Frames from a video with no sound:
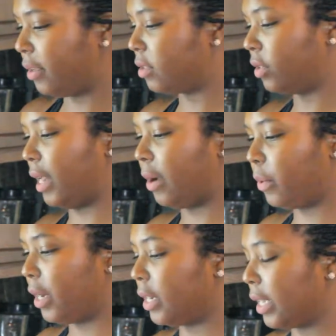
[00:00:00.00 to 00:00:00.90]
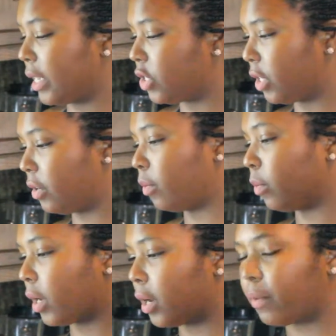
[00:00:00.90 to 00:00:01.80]
so now we're in the kitchen.
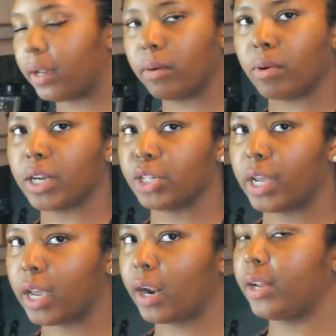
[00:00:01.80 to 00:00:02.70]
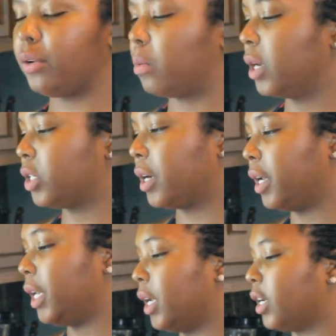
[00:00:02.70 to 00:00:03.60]
We're getting ready to wash her hair. I do wash her
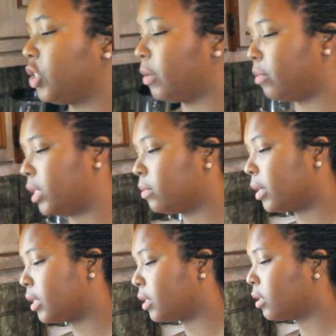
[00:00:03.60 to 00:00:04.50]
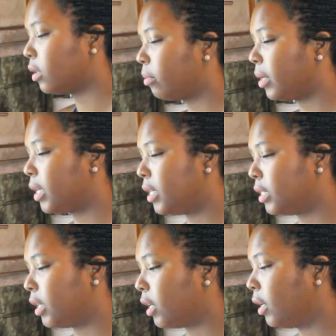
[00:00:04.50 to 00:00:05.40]
in the kitchen just because it's a little bit
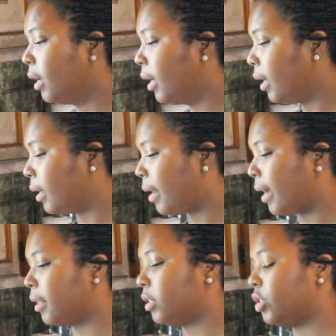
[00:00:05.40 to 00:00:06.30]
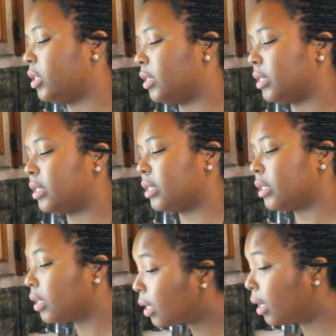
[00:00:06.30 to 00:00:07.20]
easier now that
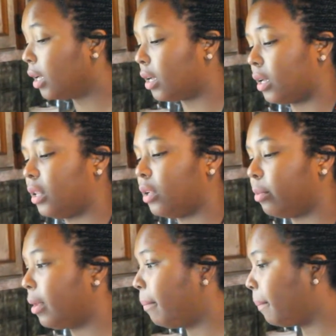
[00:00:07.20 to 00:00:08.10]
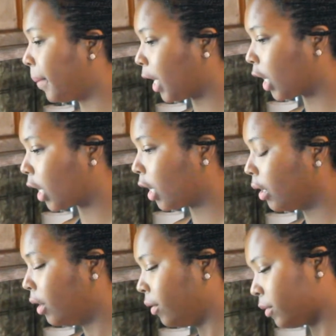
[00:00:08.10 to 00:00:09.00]
she's a little bit bigger.
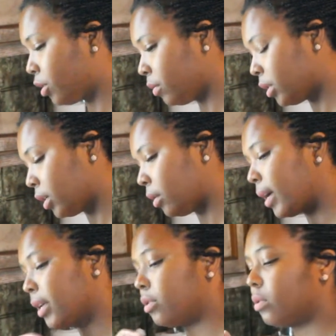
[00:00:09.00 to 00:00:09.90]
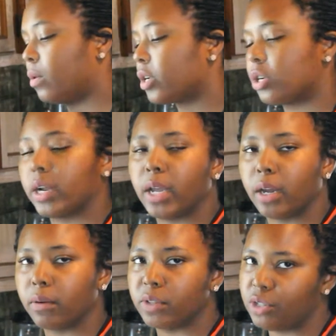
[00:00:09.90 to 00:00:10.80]
When she was little, I used to wash her
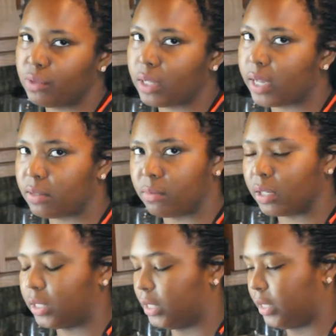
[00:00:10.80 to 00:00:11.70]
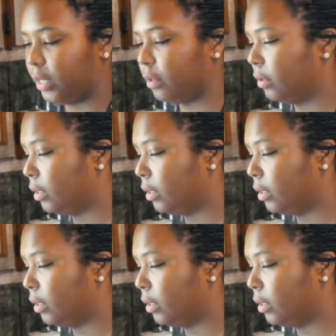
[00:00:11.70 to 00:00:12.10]
hair. When she was a lot smaller, like